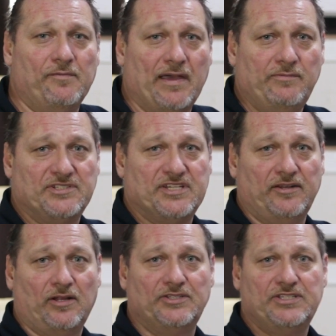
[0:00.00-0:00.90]
from Bainbridge
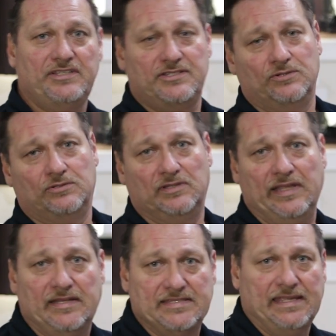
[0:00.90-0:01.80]
Technologies, your
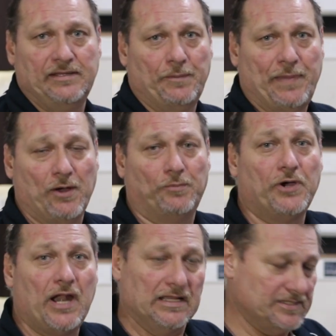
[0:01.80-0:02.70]
leaders in power
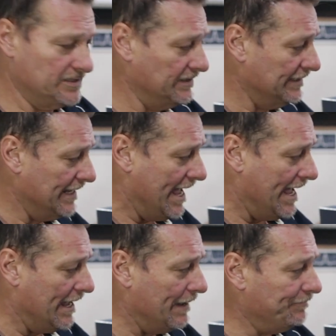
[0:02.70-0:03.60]
products.
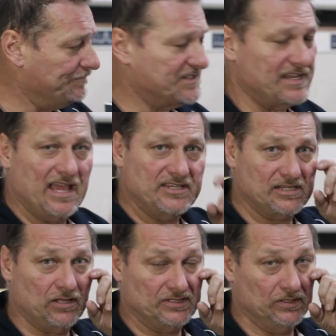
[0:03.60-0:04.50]
Today I'd
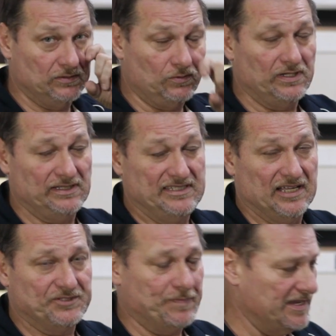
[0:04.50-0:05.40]
just like to quickly
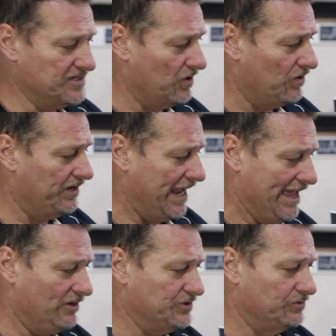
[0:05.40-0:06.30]
touch base on
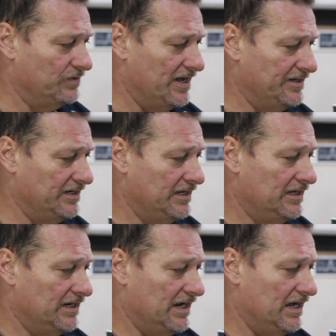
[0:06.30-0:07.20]
how to run
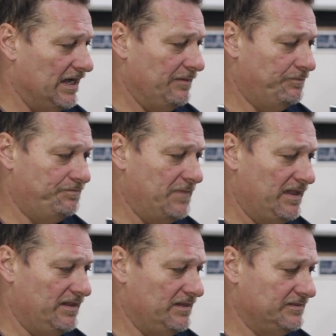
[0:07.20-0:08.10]
and
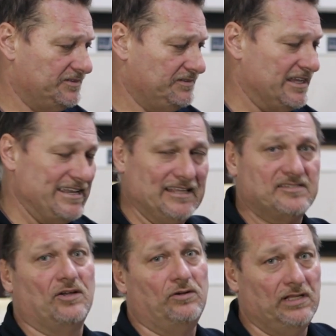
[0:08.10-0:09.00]
connect
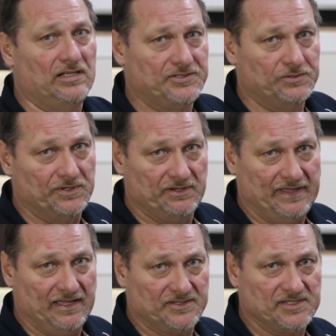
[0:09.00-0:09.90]
solar to one of
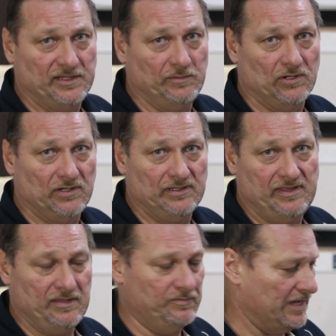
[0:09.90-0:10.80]
our slimline
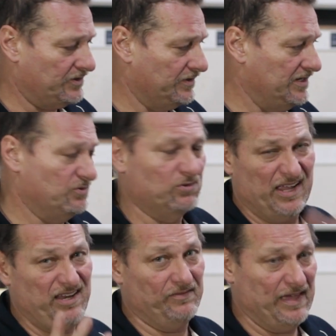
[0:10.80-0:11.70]
lithium batteries or
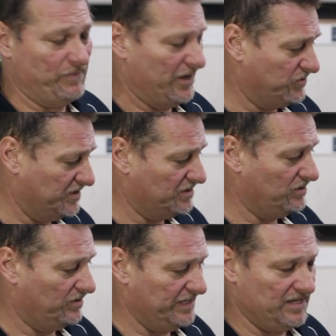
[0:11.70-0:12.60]
any of our batteries that
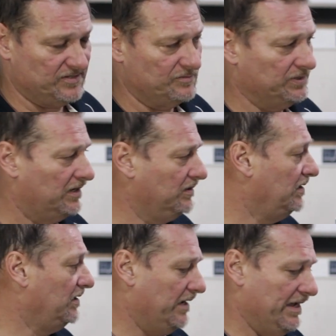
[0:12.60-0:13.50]
have got the Anderson plug.
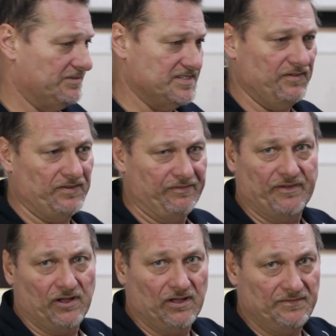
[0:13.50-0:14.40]
Our
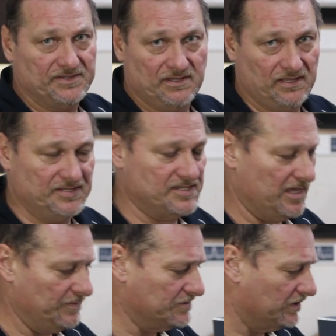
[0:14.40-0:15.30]
75s are the
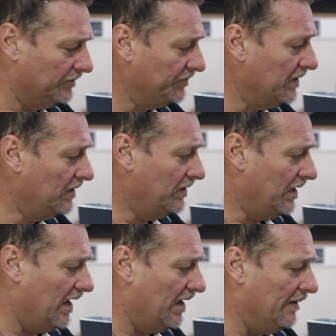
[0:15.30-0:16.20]
same as well.
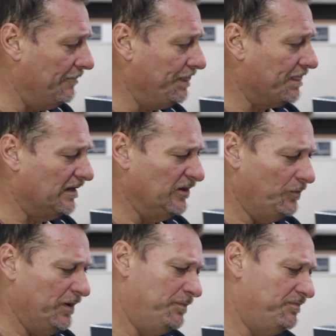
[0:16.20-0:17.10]
A
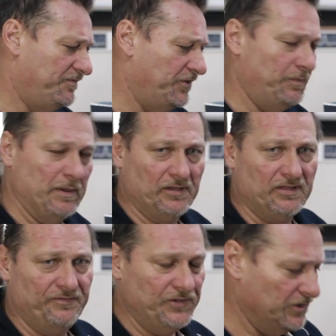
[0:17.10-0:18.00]
few people are
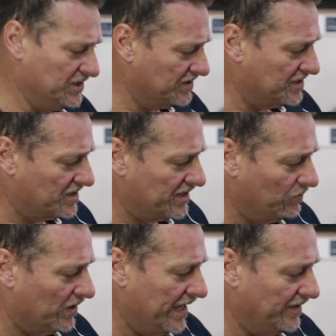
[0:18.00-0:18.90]
confused because there's only
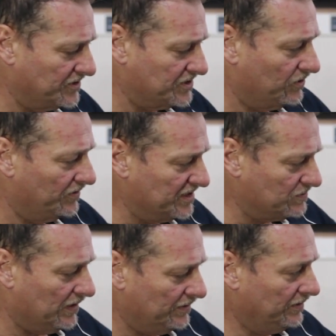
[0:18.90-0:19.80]
one Anderson on this
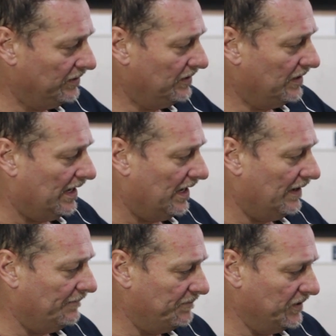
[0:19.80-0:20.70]
one
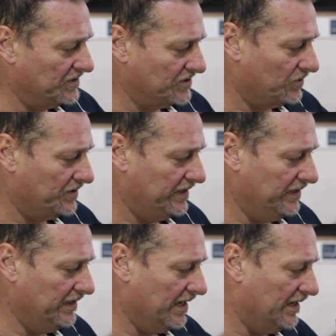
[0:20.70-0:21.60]
because it's got
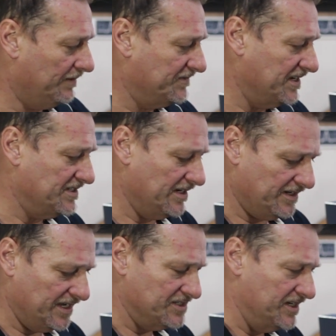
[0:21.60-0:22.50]
the DC to
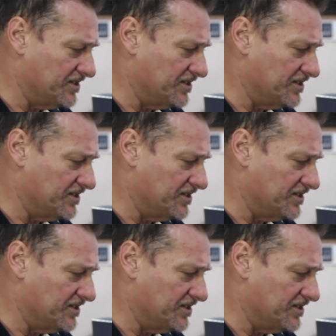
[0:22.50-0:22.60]
DC.